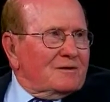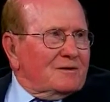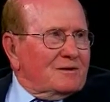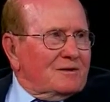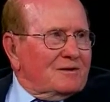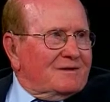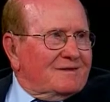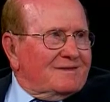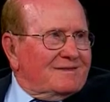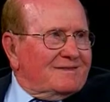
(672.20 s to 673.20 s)
Oh, that was
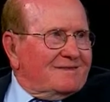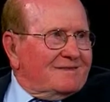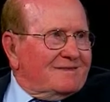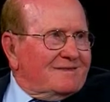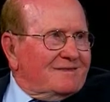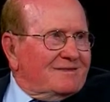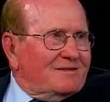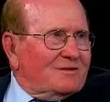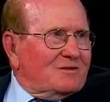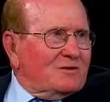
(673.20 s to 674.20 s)
Patton's special. It?
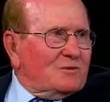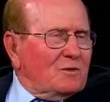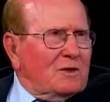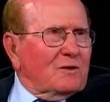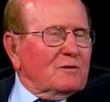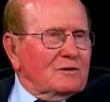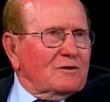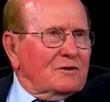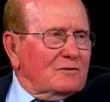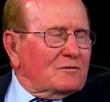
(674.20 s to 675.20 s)
Uh, well, it was
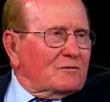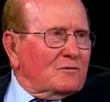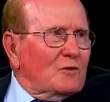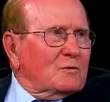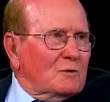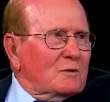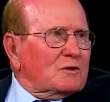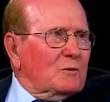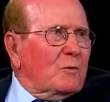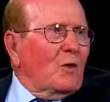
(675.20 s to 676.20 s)
the troops troop
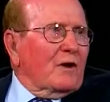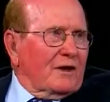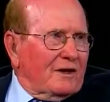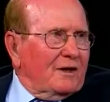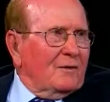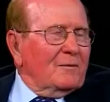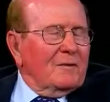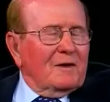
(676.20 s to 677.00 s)
supporting yeah. him,